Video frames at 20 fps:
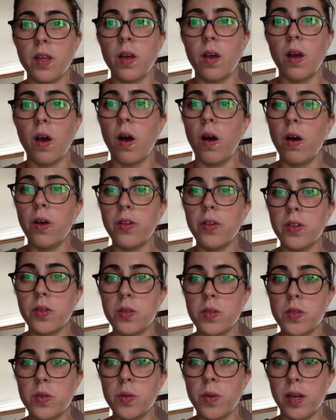All
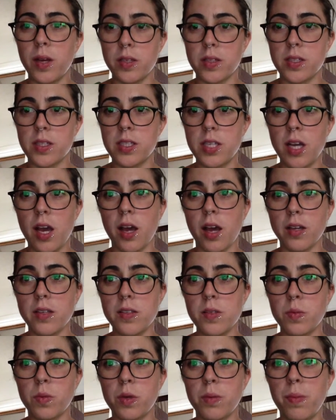those who held stocks
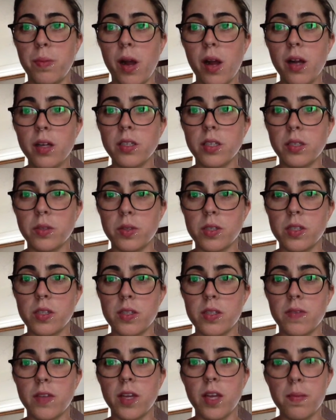were part owners of
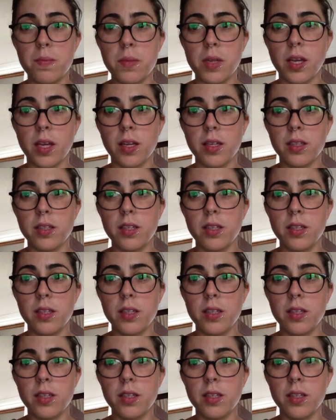the company.